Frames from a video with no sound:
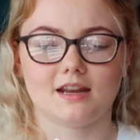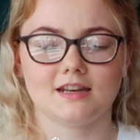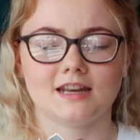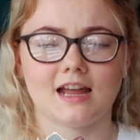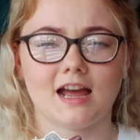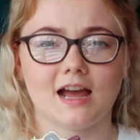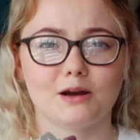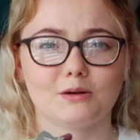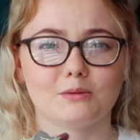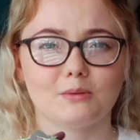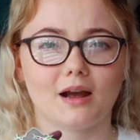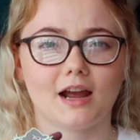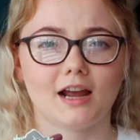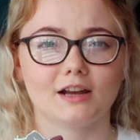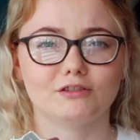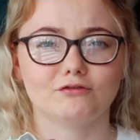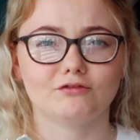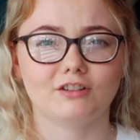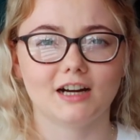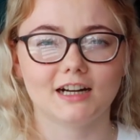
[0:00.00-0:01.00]
Now, I
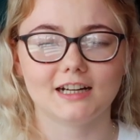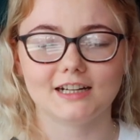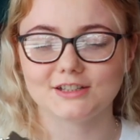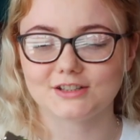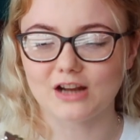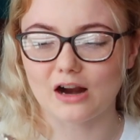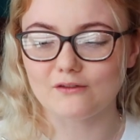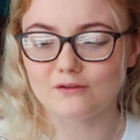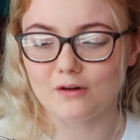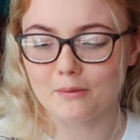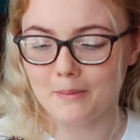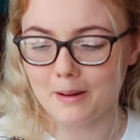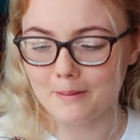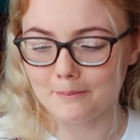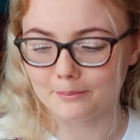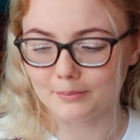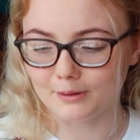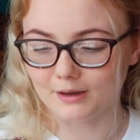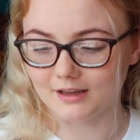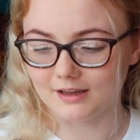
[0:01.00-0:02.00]
really don't
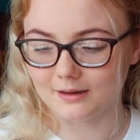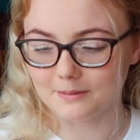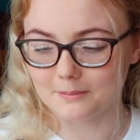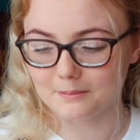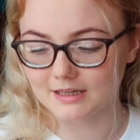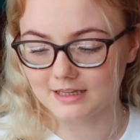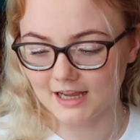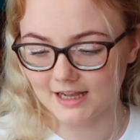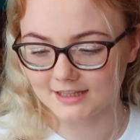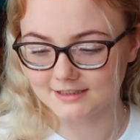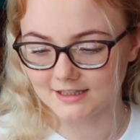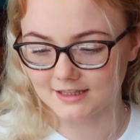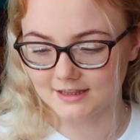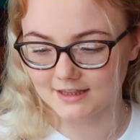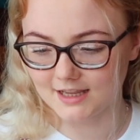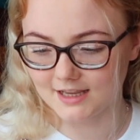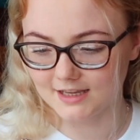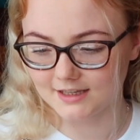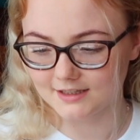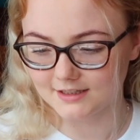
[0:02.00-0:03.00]
remember getting
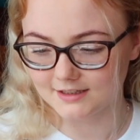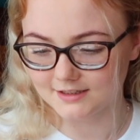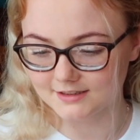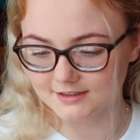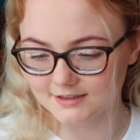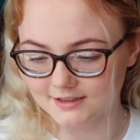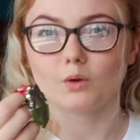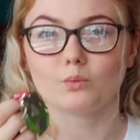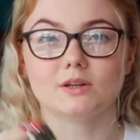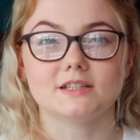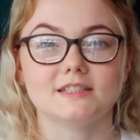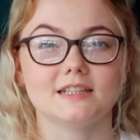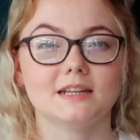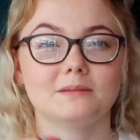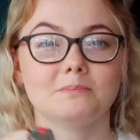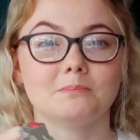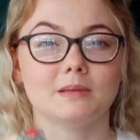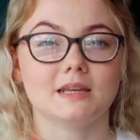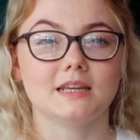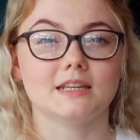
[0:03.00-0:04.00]
this. We did
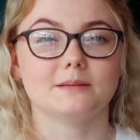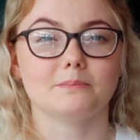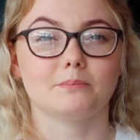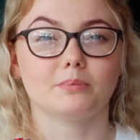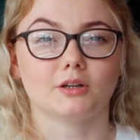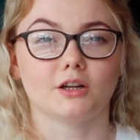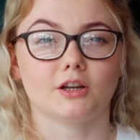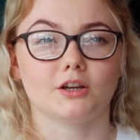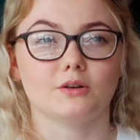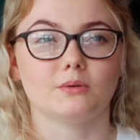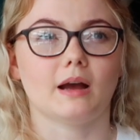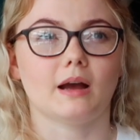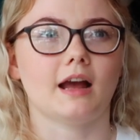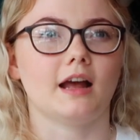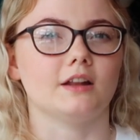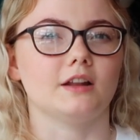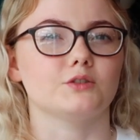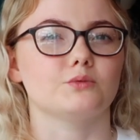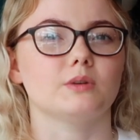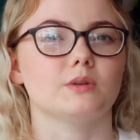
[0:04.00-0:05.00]
meet Blue
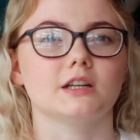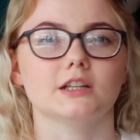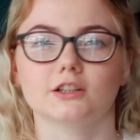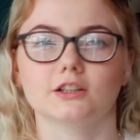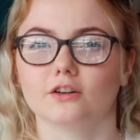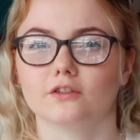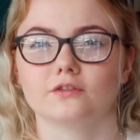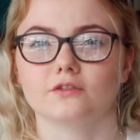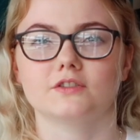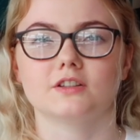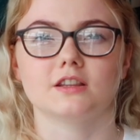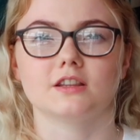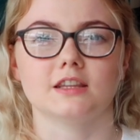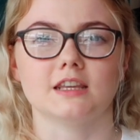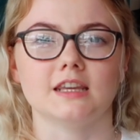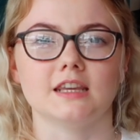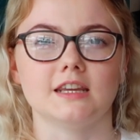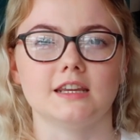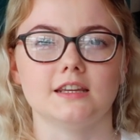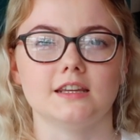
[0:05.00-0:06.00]
and we loved
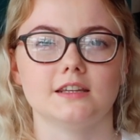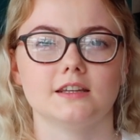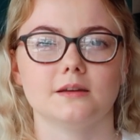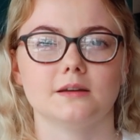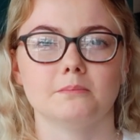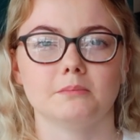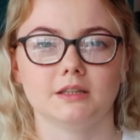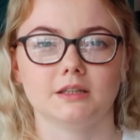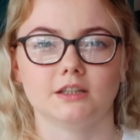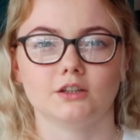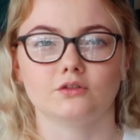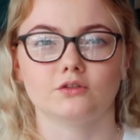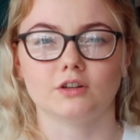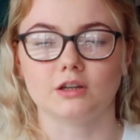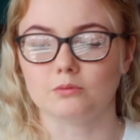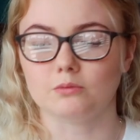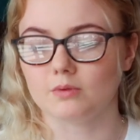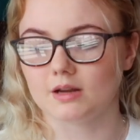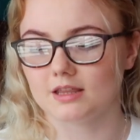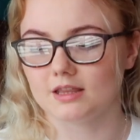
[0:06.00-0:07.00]
the meet and
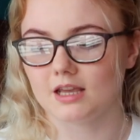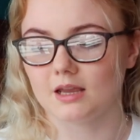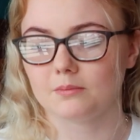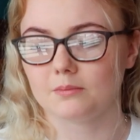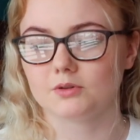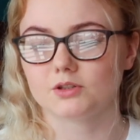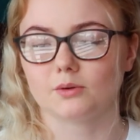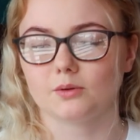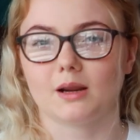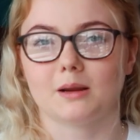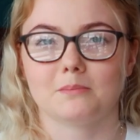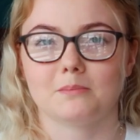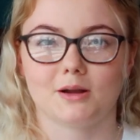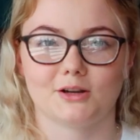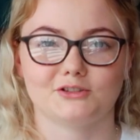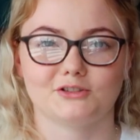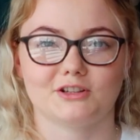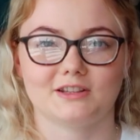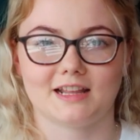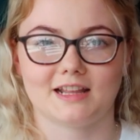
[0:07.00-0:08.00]
greet with him, so I
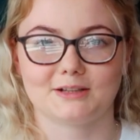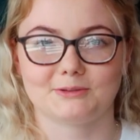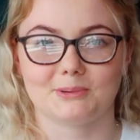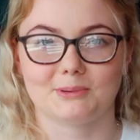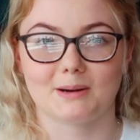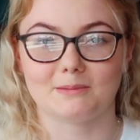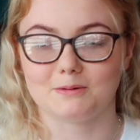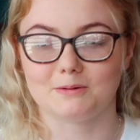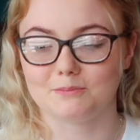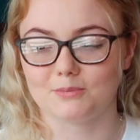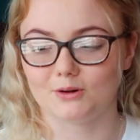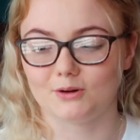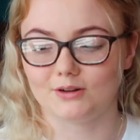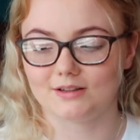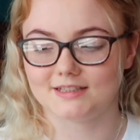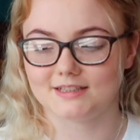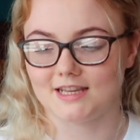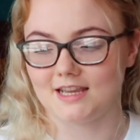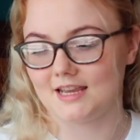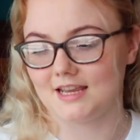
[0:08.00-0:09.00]
imagine that's why we
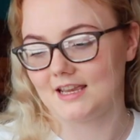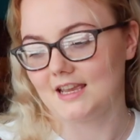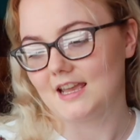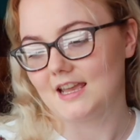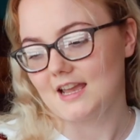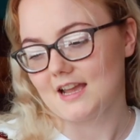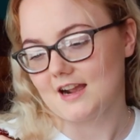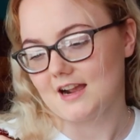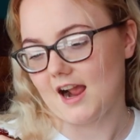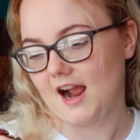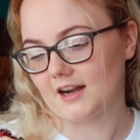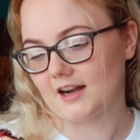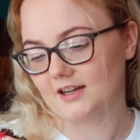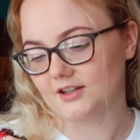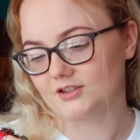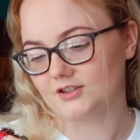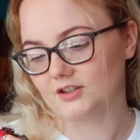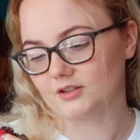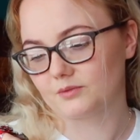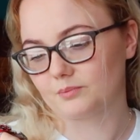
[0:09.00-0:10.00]
bought it. And
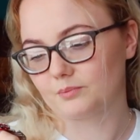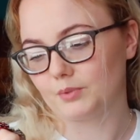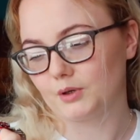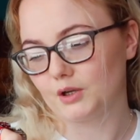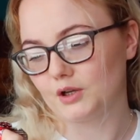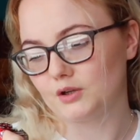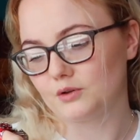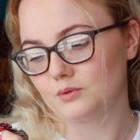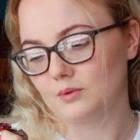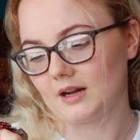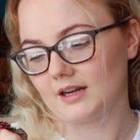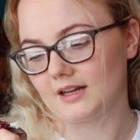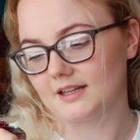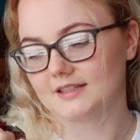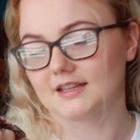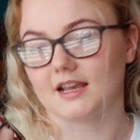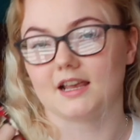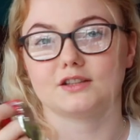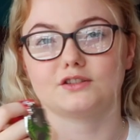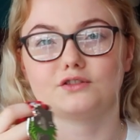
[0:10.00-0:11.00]
it's just blue and it
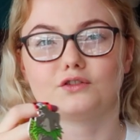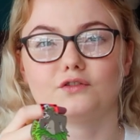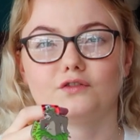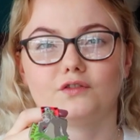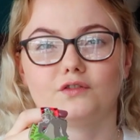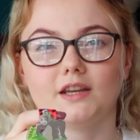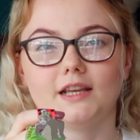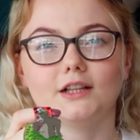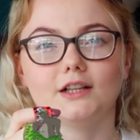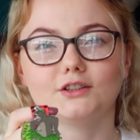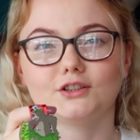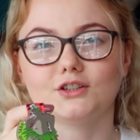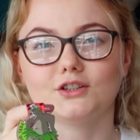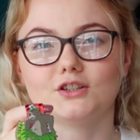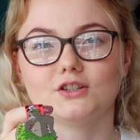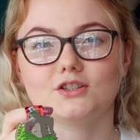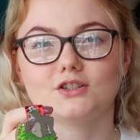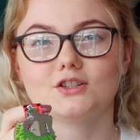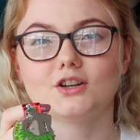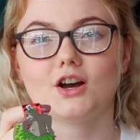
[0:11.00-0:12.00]
says "Feel
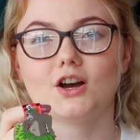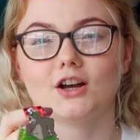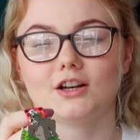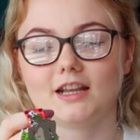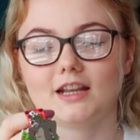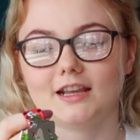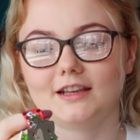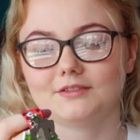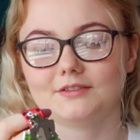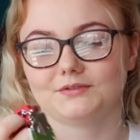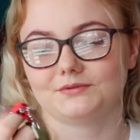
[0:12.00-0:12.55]
Good" on it.